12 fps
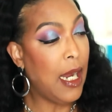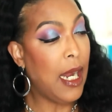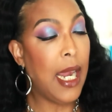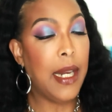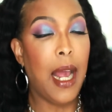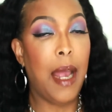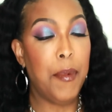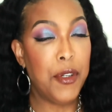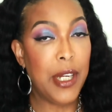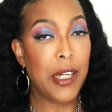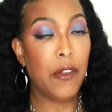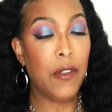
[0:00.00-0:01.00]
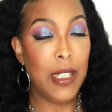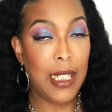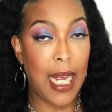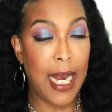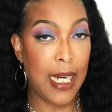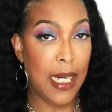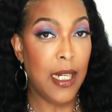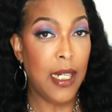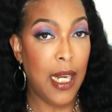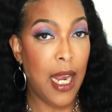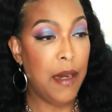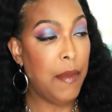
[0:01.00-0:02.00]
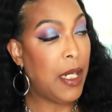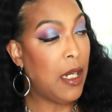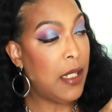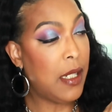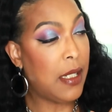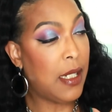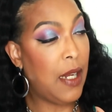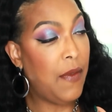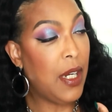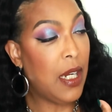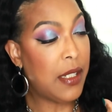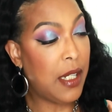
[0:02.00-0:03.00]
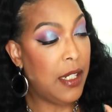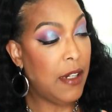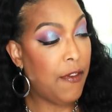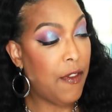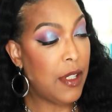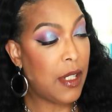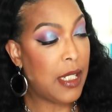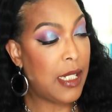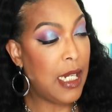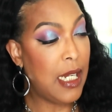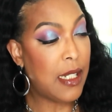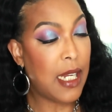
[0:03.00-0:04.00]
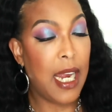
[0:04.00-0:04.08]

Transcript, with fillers: And I particularly like it, again, because it's giving us the different scents,